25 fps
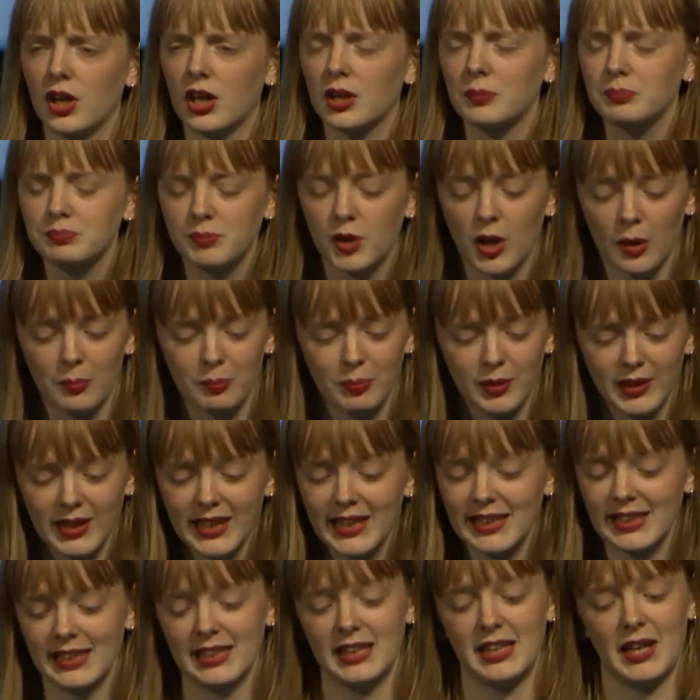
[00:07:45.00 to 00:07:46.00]

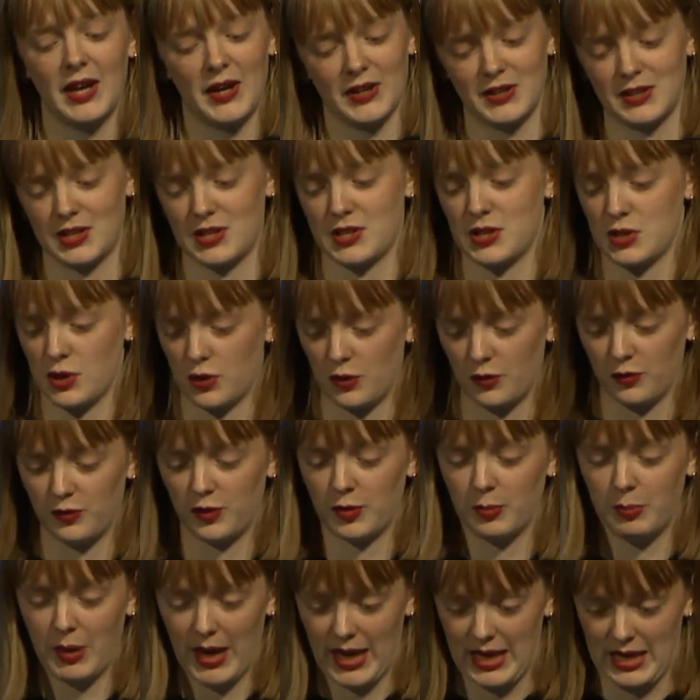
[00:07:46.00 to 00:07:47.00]
completely undeserved
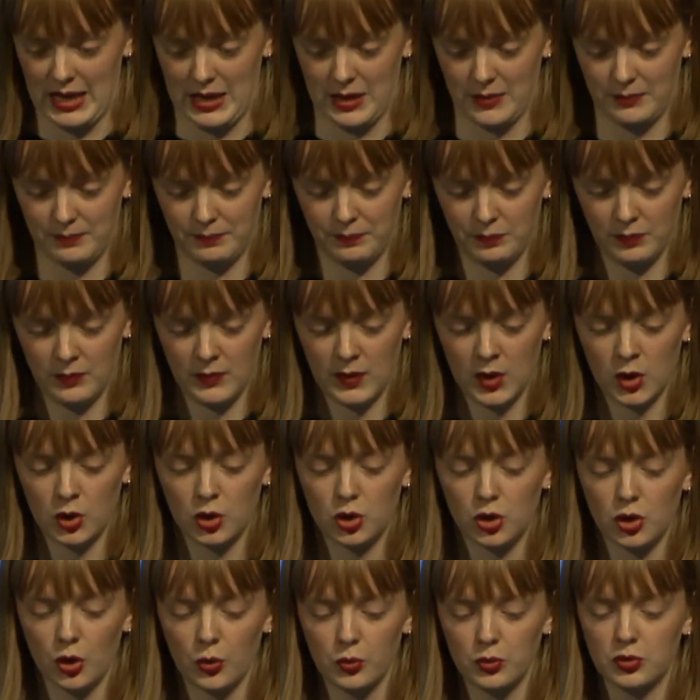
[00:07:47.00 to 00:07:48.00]
pain.
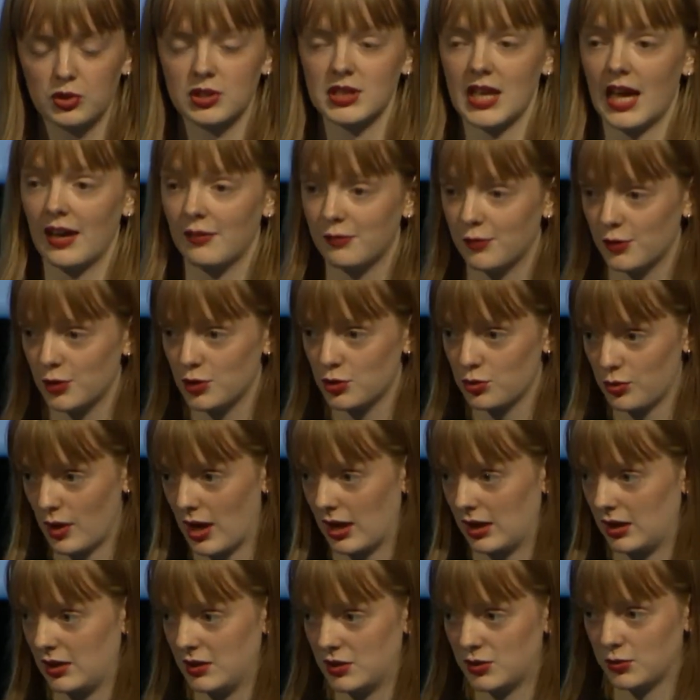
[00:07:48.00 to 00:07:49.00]
Don't ever
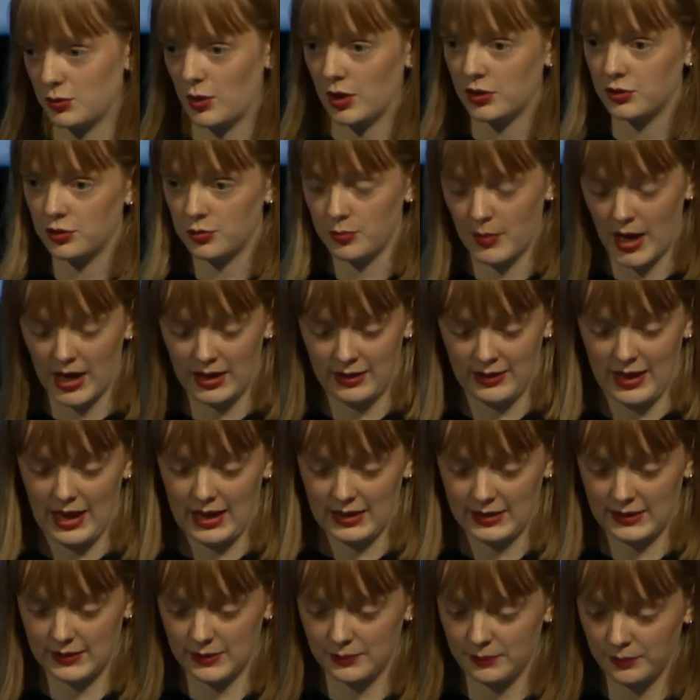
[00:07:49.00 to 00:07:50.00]
try to undermine
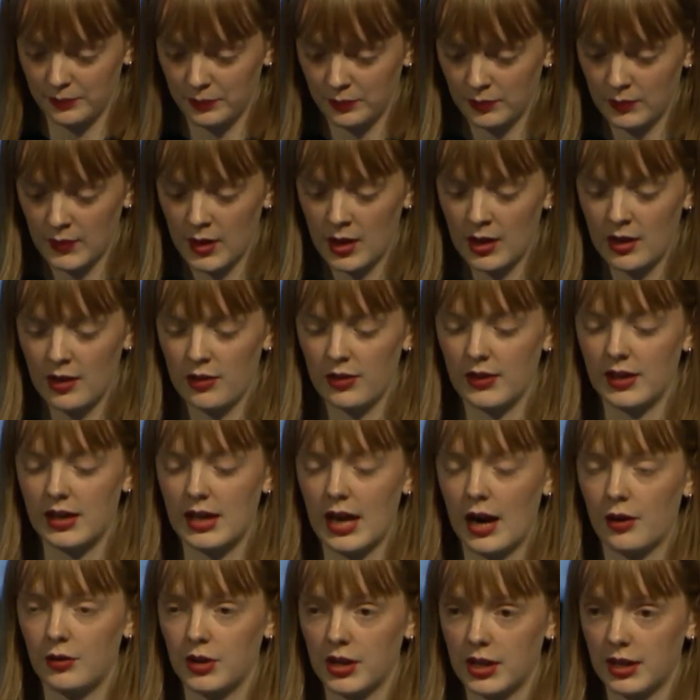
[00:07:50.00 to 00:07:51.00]
that. The
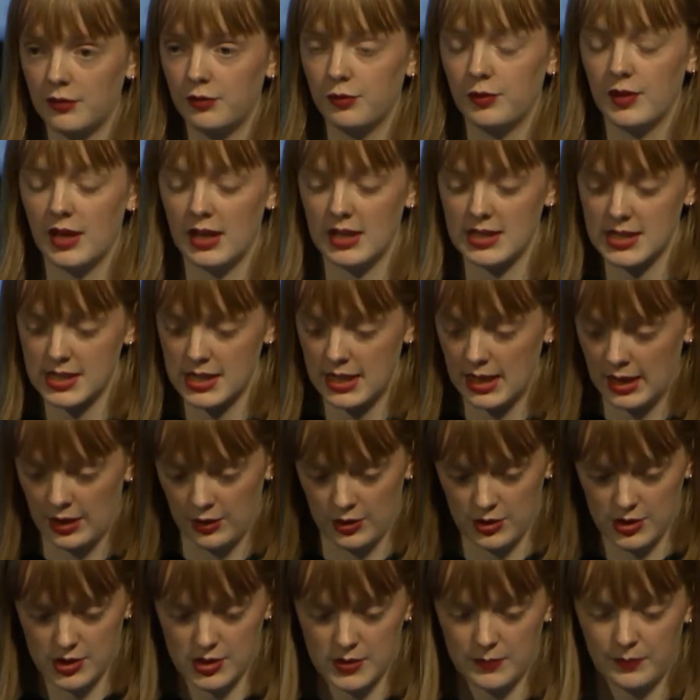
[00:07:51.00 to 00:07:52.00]
narrative is
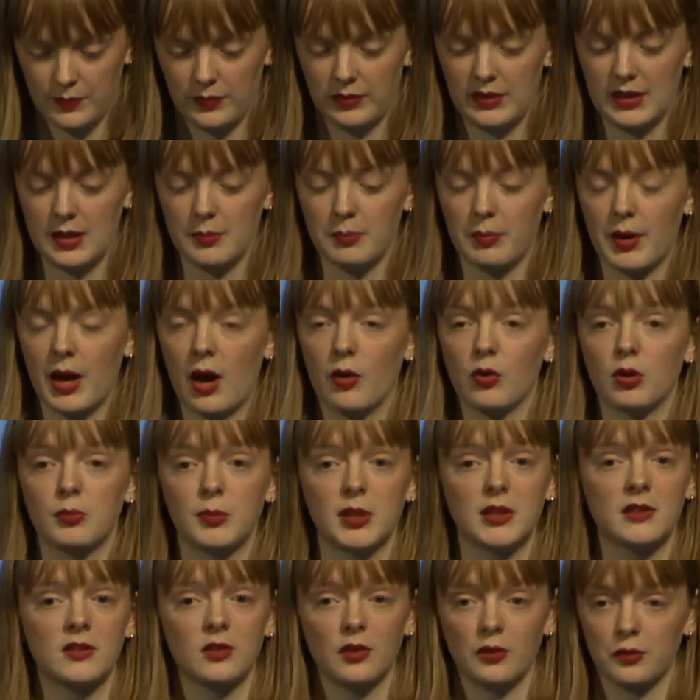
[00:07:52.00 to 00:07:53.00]
theirs, the
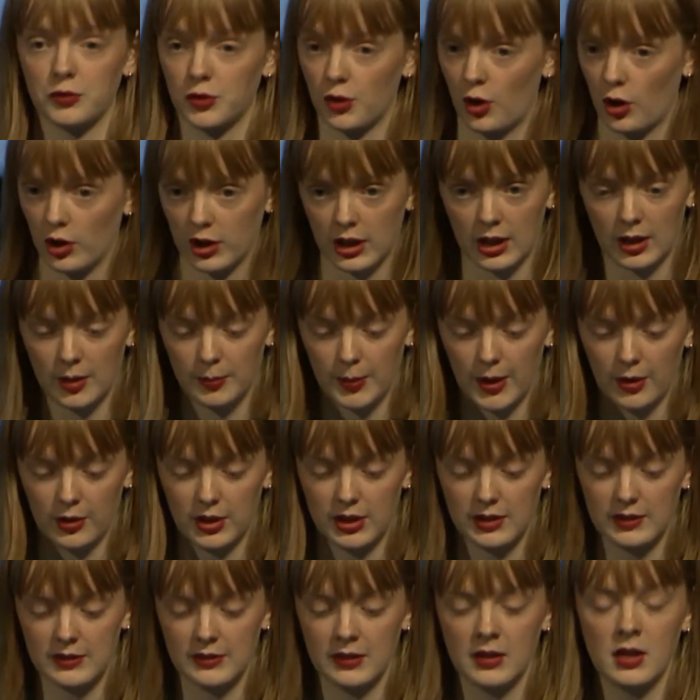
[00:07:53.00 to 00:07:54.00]
empowerment of talking about
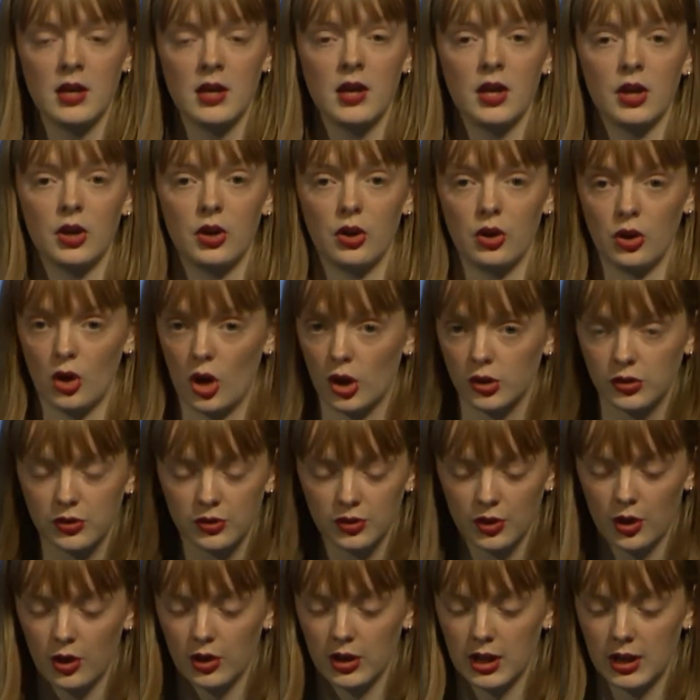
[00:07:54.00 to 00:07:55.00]
it, not
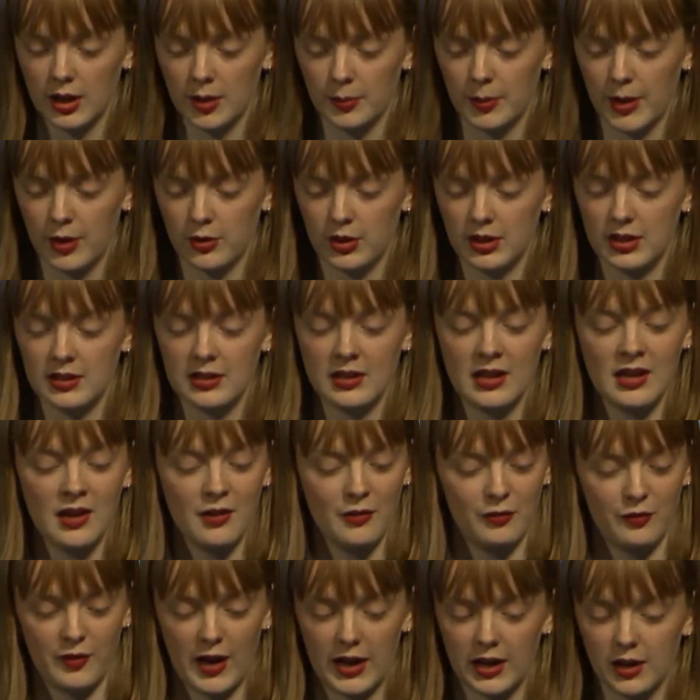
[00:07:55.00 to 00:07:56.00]
talking about it,
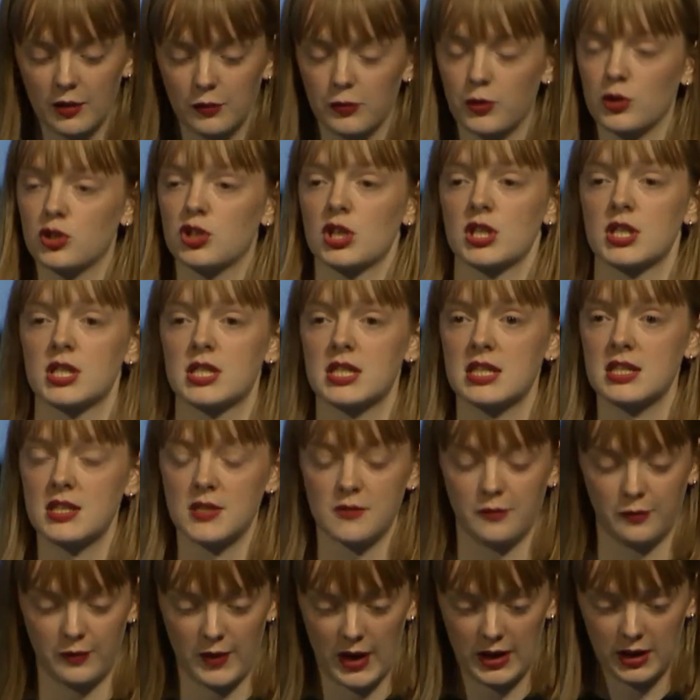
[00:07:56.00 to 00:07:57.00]
fighting for justice,
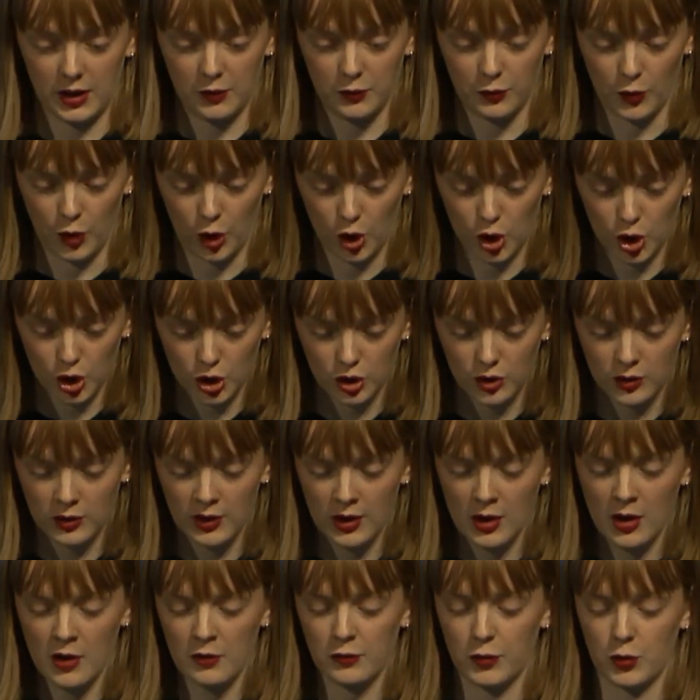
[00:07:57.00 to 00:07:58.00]
fighting for good,
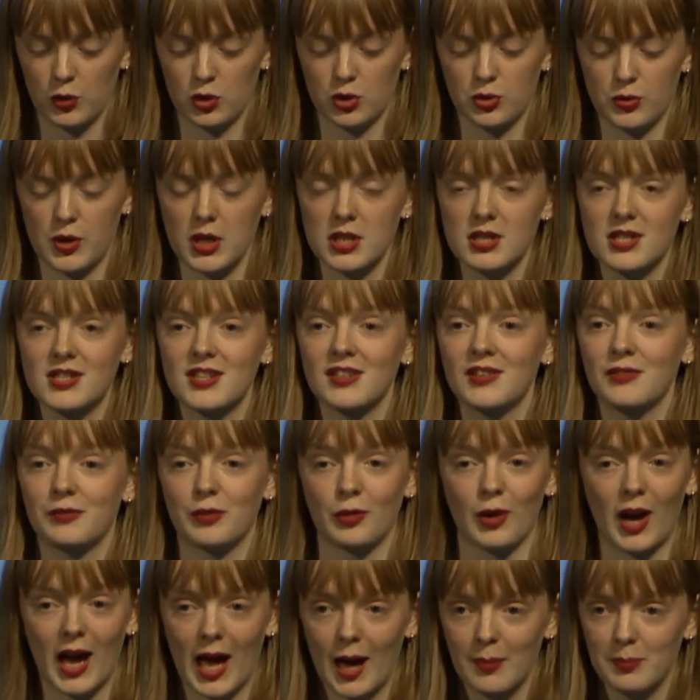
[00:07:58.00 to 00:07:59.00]
for trust, for
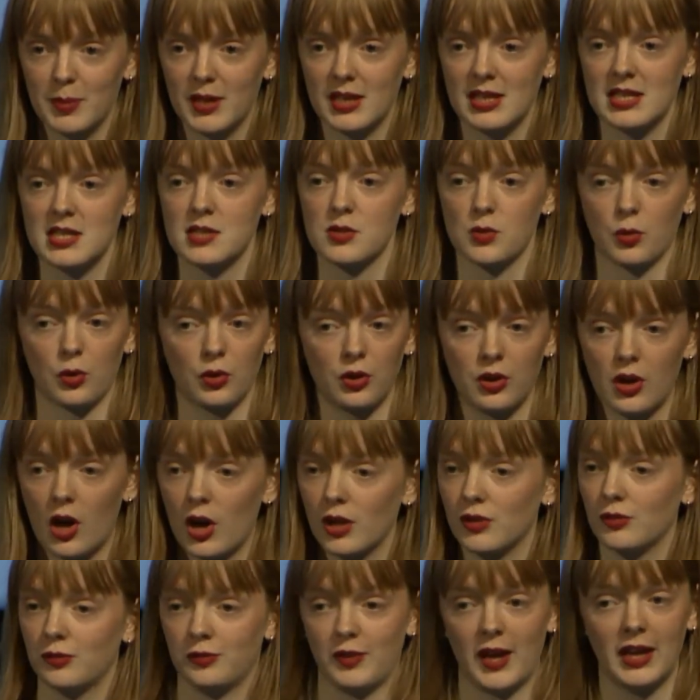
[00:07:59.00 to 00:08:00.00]
happiness, or not
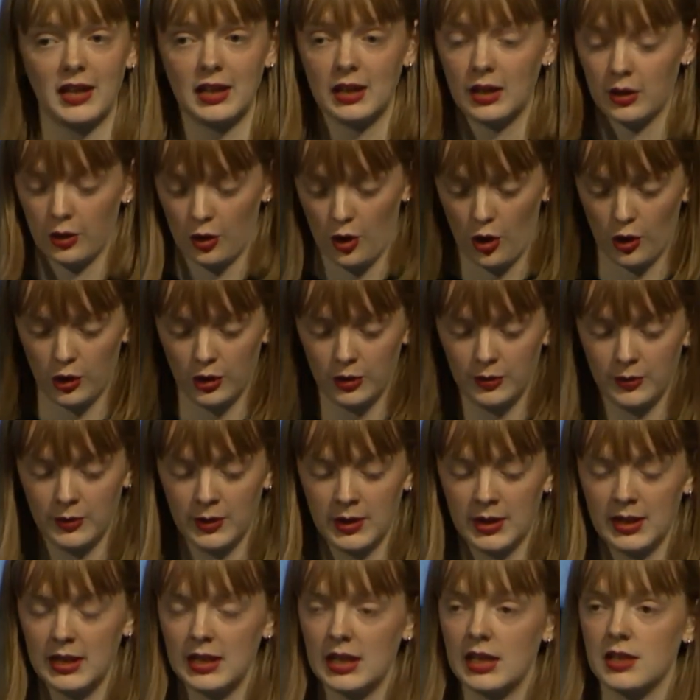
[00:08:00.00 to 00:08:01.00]
fighting at all.
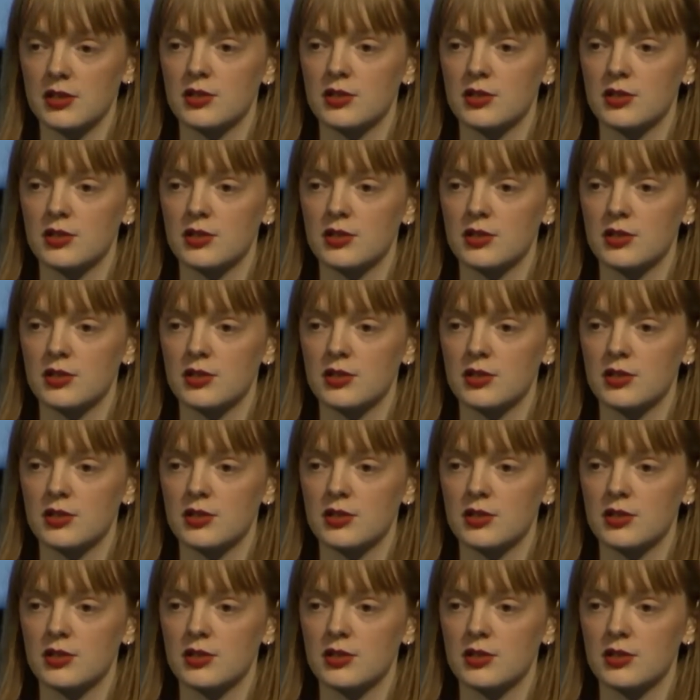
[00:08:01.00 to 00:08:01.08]
It's